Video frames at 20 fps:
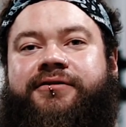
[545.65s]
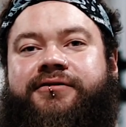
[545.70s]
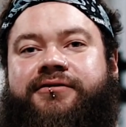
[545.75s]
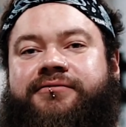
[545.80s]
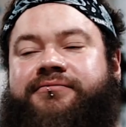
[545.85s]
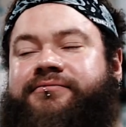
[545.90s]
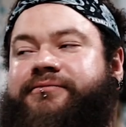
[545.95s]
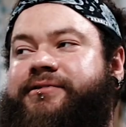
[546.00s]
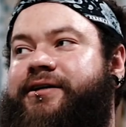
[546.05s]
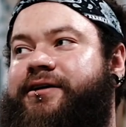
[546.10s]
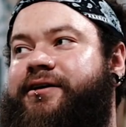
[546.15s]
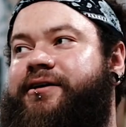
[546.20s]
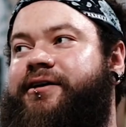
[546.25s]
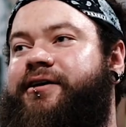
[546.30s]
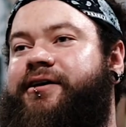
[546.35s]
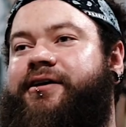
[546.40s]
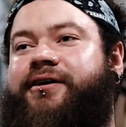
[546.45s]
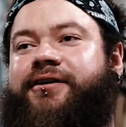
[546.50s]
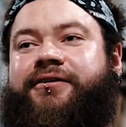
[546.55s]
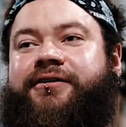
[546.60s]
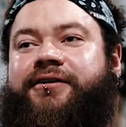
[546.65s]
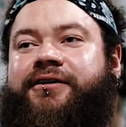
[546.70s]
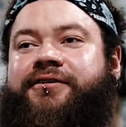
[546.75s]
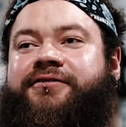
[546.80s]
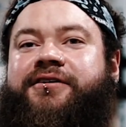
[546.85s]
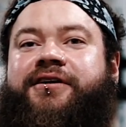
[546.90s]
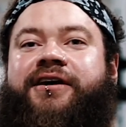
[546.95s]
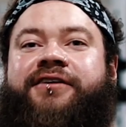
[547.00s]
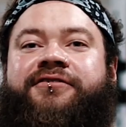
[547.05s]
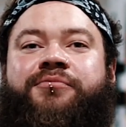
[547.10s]
So
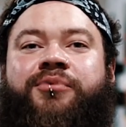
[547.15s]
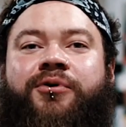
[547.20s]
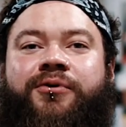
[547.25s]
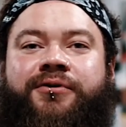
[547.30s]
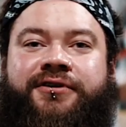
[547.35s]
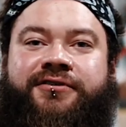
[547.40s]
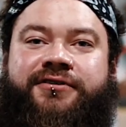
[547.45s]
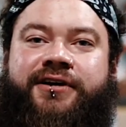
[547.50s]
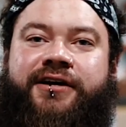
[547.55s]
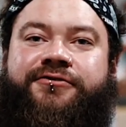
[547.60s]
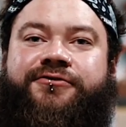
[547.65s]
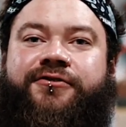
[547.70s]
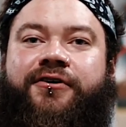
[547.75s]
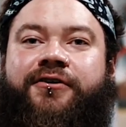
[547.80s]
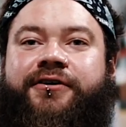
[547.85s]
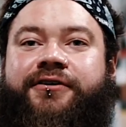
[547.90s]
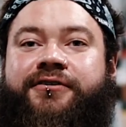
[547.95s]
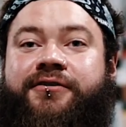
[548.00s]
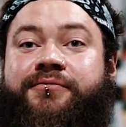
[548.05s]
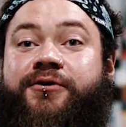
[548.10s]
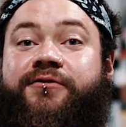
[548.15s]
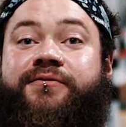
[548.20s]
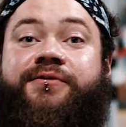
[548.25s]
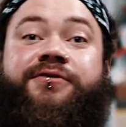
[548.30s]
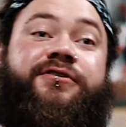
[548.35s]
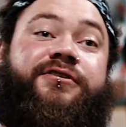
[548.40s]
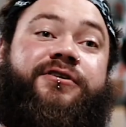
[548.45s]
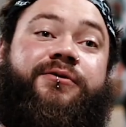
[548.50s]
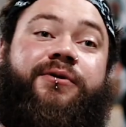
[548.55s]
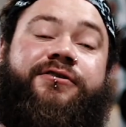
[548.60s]
it's important to stay strong at the movements
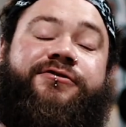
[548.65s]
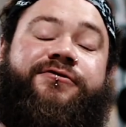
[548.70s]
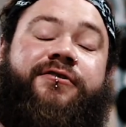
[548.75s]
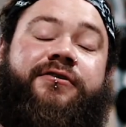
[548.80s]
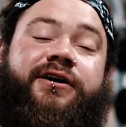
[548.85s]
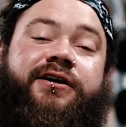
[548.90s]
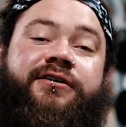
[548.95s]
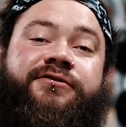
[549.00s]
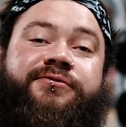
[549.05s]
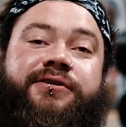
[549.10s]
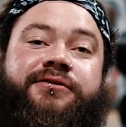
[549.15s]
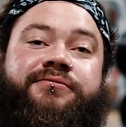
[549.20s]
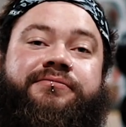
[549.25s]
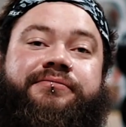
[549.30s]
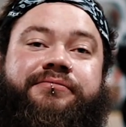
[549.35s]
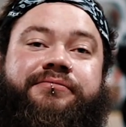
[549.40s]
that you are strong at as well.